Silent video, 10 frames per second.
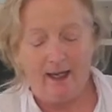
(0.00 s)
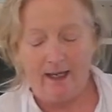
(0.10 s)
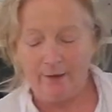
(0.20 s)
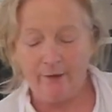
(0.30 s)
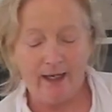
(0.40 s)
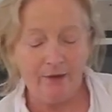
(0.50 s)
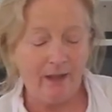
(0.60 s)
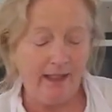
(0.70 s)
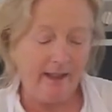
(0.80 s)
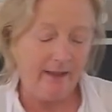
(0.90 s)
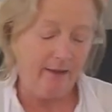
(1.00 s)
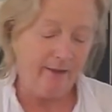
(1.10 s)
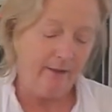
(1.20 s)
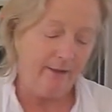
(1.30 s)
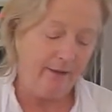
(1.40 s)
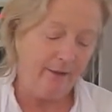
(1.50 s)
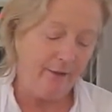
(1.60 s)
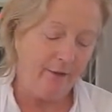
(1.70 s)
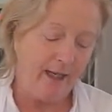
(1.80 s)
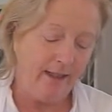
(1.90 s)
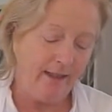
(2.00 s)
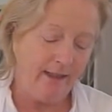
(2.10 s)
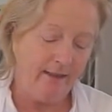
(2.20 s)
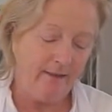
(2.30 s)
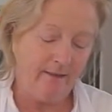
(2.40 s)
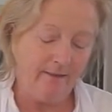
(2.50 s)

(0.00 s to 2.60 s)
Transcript: and gradually you're getting